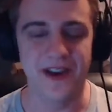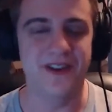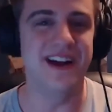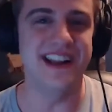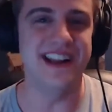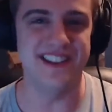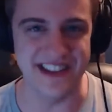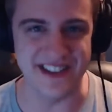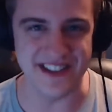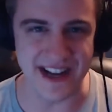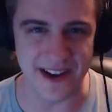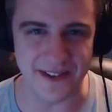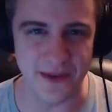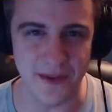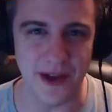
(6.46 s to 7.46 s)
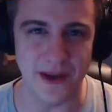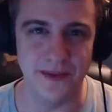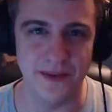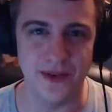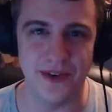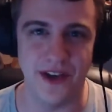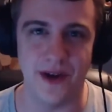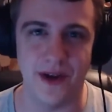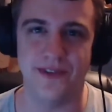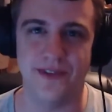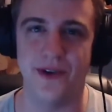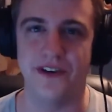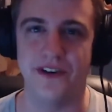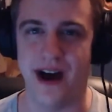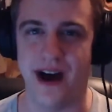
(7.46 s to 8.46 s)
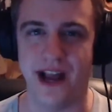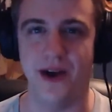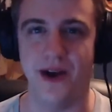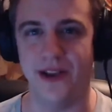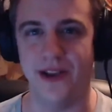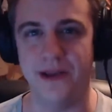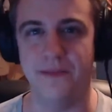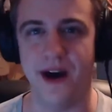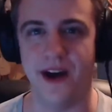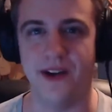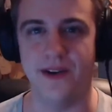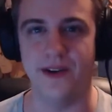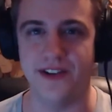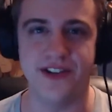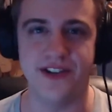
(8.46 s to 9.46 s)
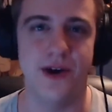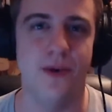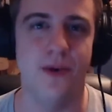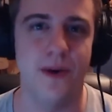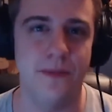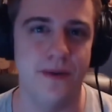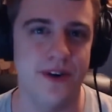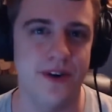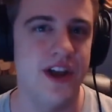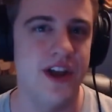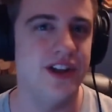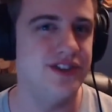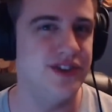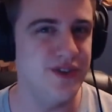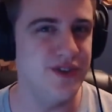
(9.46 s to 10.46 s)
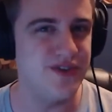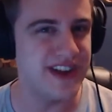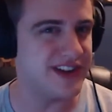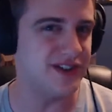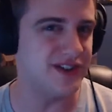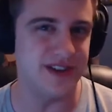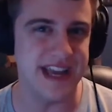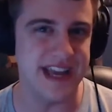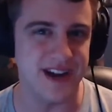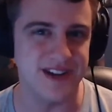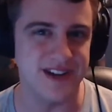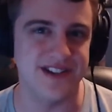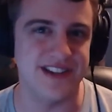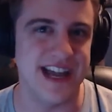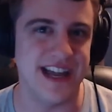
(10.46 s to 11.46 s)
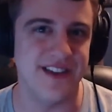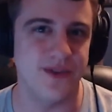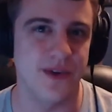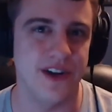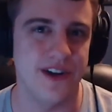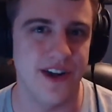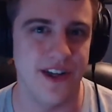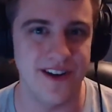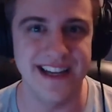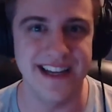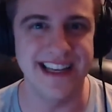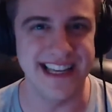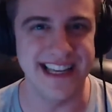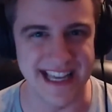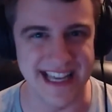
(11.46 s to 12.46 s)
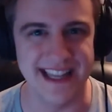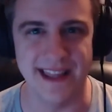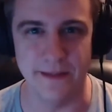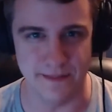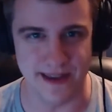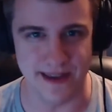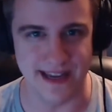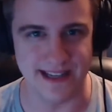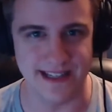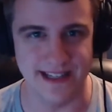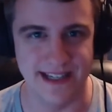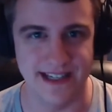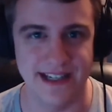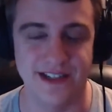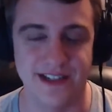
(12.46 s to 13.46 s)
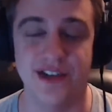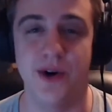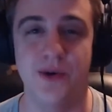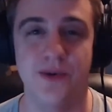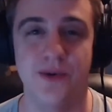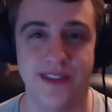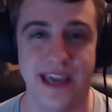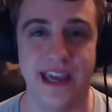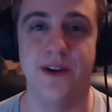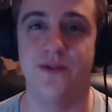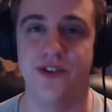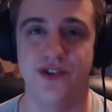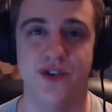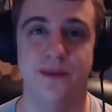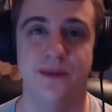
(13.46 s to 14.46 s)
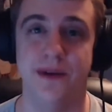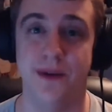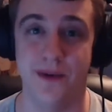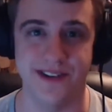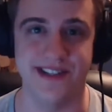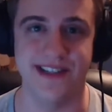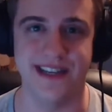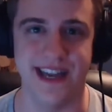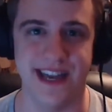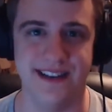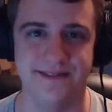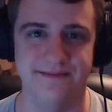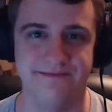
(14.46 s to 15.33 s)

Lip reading: Greetings, Legionnaires, and welcome to another episode of Mano e Mano, the show where we put two fictional characters against one another in the pit. Joe, thank you for joining me once again.